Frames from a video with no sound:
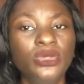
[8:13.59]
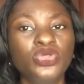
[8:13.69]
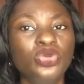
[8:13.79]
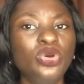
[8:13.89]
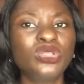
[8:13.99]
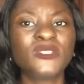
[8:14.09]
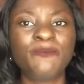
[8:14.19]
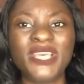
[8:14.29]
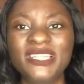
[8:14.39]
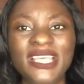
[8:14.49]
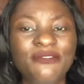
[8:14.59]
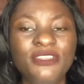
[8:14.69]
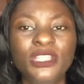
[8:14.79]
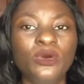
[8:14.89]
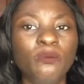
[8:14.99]
So don't spend
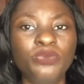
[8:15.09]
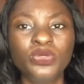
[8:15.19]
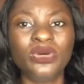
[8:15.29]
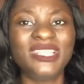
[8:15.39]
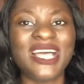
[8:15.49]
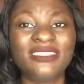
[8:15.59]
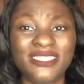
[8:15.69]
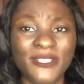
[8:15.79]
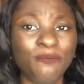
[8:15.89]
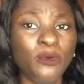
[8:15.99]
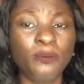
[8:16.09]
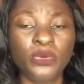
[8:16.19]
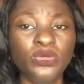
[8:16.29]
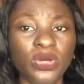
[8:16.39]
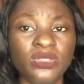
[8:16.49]
heavily on product. There are simple
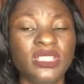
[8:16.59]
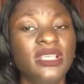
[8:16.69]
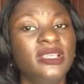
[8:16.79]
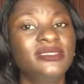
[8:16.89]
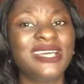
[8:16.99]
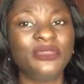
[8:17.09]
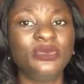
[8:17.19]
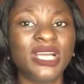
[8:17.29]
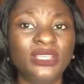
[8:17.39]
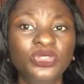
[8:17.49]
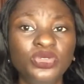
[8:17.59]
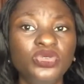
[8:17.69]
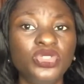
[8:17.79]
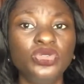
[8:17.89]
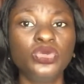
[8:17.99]
products that you can
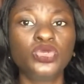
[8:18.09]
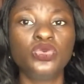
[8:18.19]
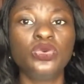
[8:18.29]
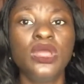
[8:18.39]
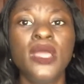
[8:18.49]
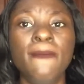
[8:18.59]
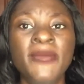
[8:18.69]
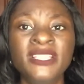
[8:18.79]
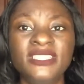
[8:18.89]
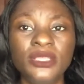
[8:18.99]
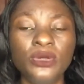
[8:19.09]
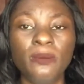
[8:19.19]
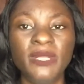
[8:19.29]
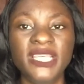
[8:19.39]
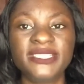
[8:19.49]
use to maintain
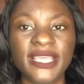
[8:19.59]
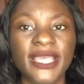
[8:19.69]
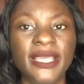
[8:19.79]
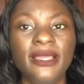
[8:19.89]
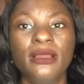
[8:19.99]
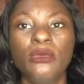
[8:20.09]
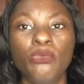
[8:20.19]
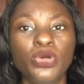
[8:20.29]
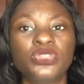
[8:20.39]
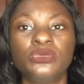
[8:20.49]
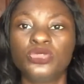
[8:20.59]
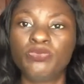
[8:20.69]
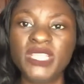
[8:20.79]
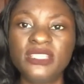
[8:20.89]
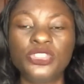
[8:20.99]
your blend air, but
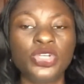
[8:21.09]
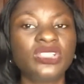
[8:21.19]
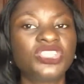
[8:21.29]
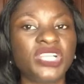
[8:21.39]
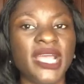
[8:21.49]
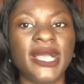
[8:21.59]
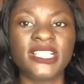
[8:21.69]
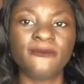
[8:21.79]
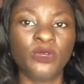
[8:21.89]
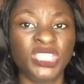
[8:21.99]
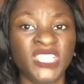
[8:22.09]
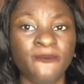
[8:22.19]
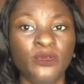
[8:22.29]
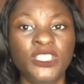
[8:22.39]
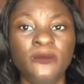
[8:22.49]
please just try as much
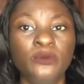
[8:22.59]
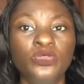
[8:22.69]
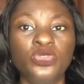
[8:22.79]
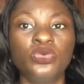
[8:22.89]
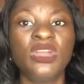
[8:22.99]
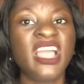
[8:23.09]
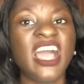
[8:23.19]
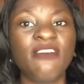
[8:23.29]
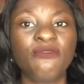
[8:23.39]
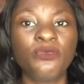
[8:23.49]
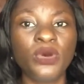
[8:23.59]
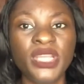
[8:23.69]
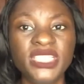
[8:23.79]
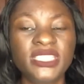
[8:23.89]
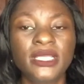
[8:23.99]
as possible to
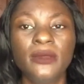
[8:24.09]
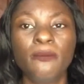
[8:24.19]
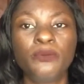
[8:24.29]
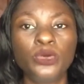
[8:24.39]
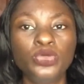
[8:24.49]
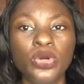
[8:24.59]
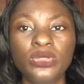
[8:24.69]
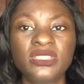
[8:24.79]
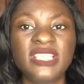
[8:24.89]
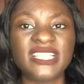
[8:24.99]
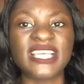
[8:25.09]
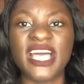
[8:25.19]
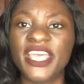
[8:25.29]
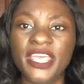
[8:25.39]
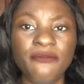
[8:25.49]
avoid products that
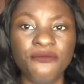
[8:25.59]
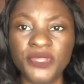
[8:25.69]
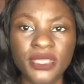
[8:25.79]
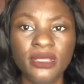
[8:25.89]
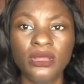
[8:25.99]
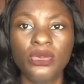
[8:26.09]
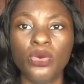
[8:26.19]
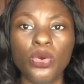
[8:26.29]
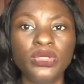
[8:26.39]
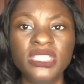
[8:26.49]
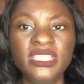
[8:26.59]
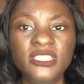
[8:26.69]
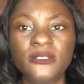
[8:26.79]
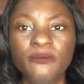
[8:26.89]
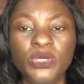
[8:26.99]
are heavy on
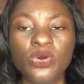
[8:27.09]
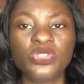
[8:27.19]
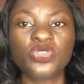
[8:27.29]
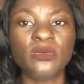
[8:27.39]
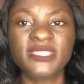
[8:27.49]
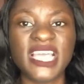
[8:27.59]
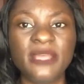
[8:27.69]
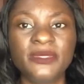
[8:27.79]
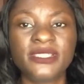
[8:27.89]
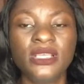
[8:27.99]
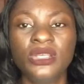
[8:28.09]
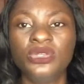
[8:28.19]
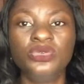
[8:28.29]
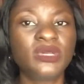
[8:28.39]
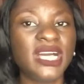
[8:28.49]
it, because sometimes
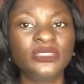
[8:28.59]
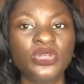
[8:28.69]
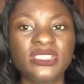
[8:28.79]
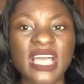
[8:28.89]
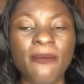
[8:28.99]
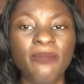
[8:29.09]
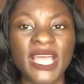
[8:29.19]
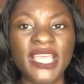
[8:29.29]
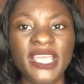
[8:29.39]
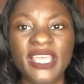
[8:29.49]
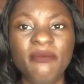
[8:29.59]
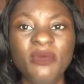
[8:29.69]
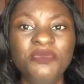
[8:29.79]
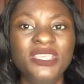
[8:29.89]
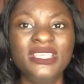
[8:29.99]
you can just apply
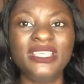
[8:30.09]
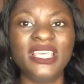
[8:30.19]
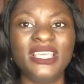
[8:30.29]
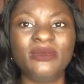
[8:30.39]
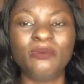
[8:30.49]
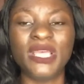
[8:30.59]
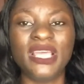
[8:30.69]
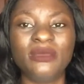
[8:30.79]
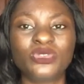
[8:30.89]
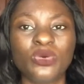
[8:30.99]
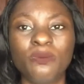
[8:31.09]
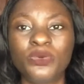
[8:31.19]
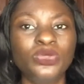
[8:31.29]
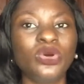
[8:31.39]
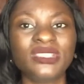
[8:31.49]
maybe some
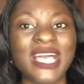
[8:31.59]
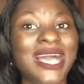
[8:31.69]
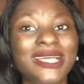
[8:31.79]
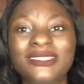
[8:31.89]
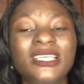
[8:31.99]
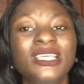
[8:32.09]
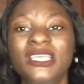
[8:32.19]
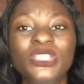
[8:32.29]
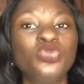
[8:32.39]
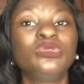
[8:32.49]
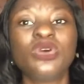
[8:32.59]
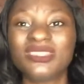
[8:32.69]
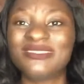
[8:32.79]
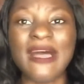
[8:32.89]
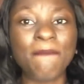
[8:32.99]
product, and it will
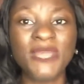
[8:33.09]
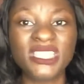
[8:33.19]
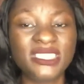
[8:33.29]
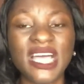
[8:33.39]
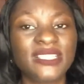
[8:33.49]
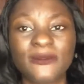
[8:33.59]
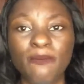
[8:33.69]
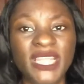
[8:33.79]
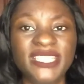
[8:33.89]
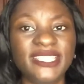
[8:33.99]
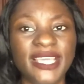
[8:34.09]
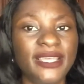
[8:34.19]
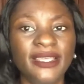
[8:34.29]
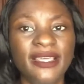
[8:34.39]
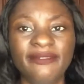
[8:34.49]
just damage that blend
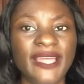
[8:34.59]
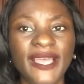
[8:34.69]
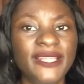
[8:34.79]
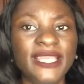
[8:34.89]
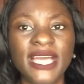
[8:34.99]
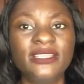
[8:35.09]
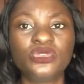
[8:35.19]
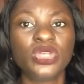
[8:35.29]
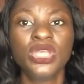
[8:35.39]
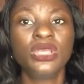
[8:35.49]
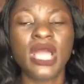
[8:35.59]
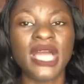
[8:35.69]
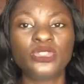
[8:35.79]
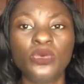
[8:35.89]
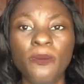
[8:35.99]
air entirely,
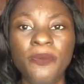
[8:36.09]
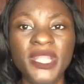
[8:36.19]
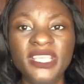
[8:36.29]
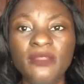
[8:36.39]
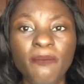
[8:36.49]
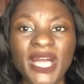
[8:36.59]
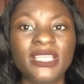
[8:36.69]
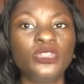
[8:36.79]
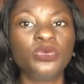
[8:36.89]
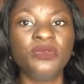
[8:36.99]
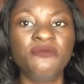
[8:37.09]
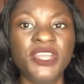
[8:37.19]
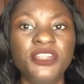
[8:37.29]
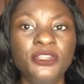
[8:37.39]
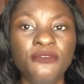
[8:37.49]
and to bring it back, it will be
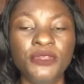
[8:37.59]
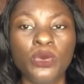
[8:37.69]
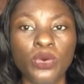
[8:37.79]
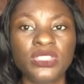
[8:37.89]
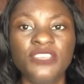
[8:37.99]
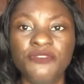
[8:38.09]
very difficult.